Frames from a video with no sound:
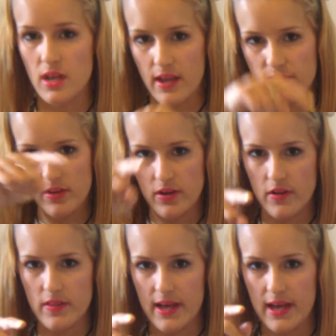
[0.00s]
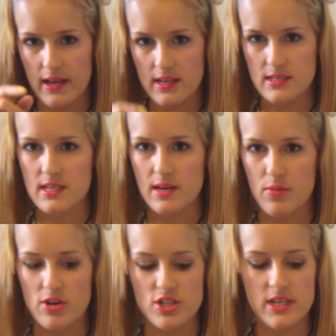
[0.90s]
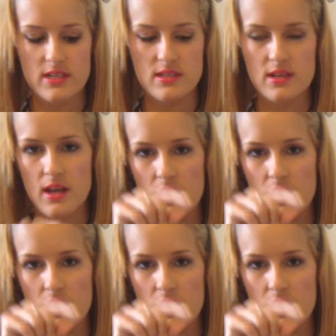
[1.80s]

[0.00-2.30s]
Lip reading: If you know their concealer brushes,